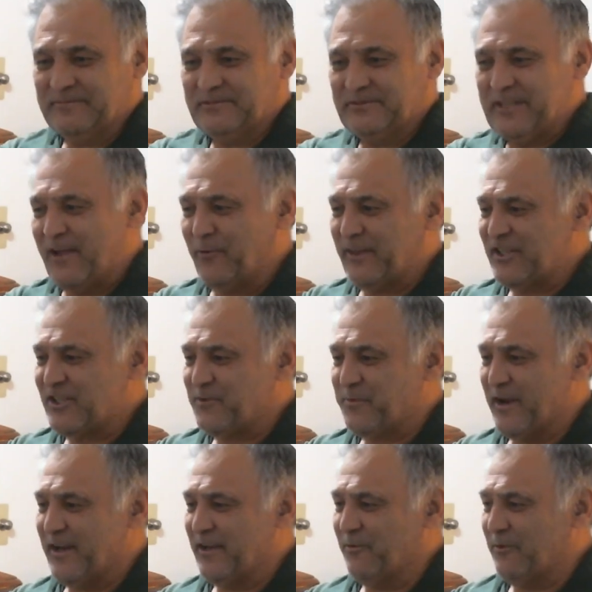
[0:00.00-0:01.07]
tied with the
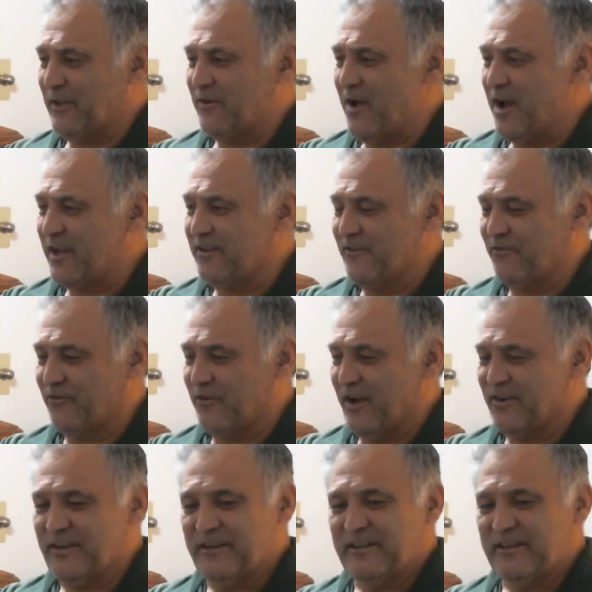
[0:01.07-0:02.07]
string, the rocket in the front,